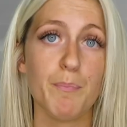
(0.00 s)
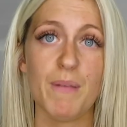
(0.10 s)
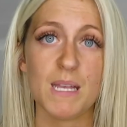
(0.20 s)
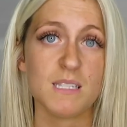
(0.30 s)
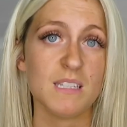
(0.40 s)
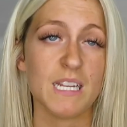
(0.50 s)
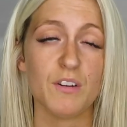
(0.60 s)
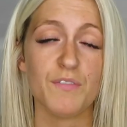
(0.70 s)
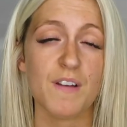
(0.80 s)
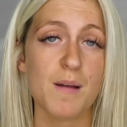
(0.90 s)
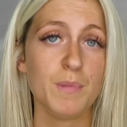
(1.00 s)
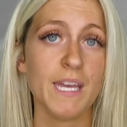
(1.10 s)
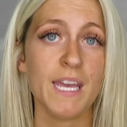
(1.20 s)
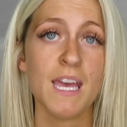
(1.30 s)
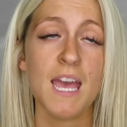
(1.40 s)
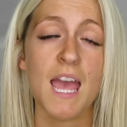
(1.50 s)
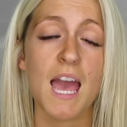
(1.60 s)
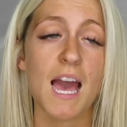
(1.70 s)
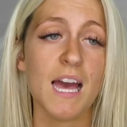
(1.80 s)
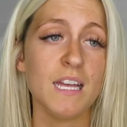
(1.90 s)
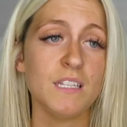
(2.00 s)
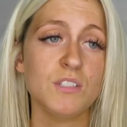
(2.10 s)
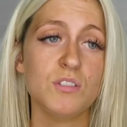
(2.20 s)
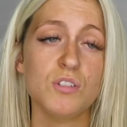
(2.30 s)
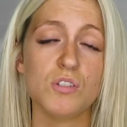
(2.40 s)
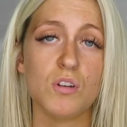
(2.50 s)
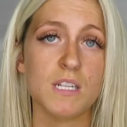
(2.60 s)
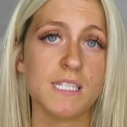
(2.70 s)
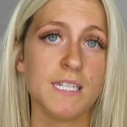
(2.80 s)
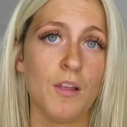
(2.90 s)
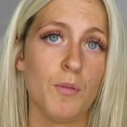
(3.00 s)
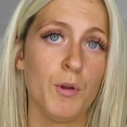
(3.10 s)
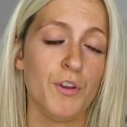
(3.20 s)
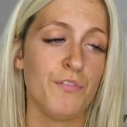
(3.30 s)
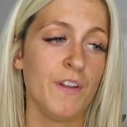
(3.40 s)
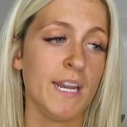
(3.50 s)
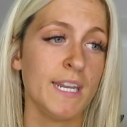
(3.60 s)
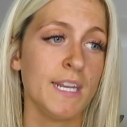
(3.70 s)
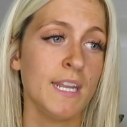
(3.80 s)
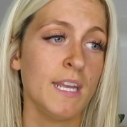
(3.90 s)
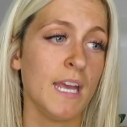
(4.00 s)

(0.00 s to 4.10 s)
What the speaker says: your family, and just honestly tell them how you're feeling,